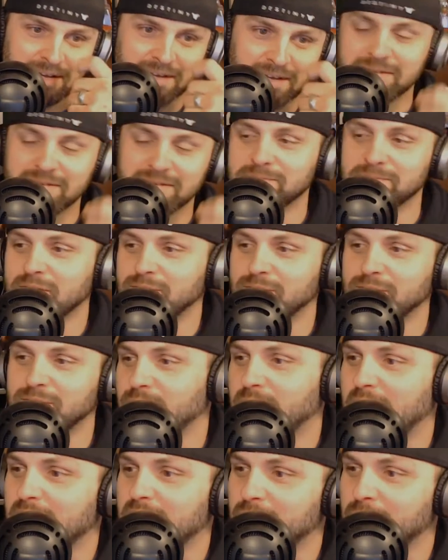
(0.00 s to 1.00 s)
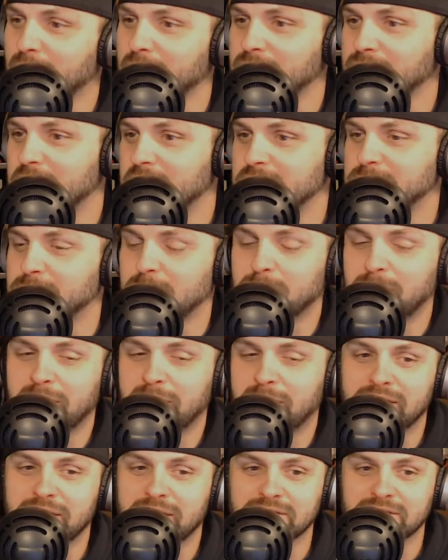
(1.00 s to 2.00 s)
But if you follow our Facebook page
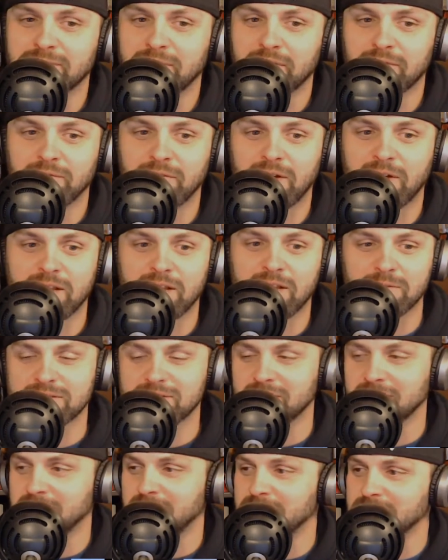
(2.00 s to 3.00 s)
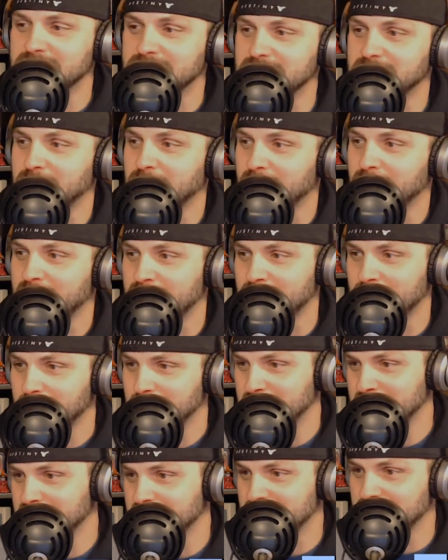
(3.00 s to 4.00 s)
and if you follow us on Instagram,
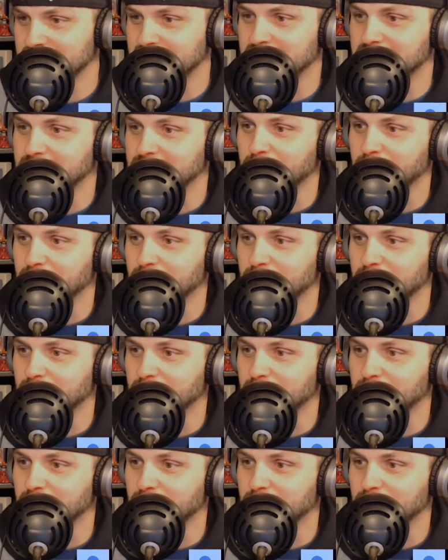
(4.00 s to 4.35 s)
we